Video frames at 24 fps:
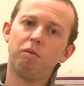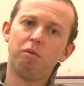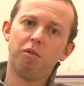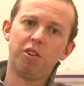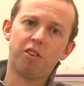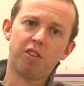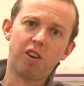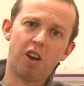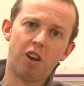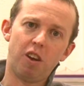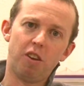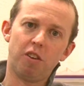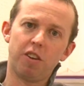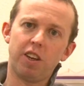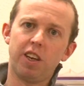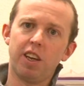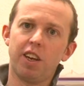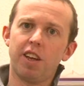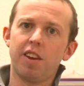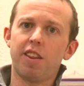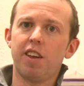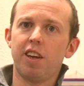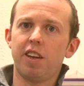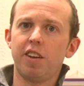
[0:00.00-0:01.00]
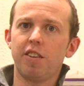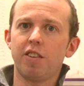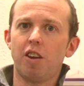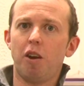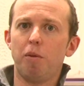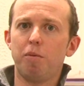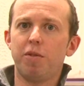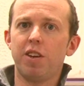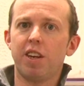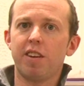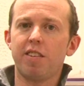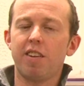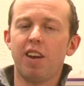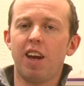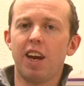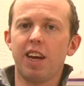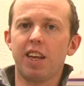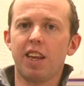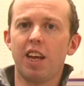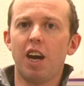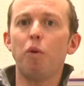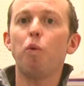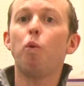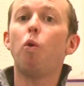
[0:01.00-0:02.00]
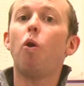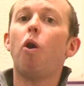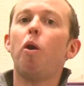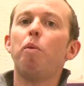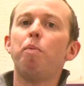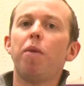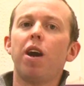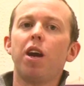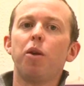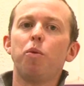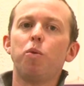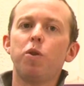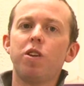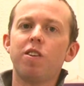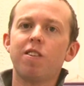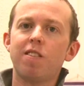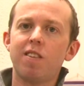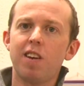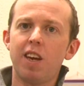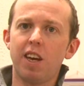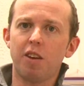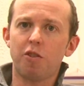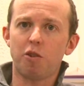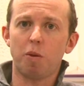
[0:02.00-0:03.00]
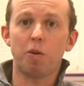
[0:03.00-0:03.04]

we start looking at things, objects like that. What might we see?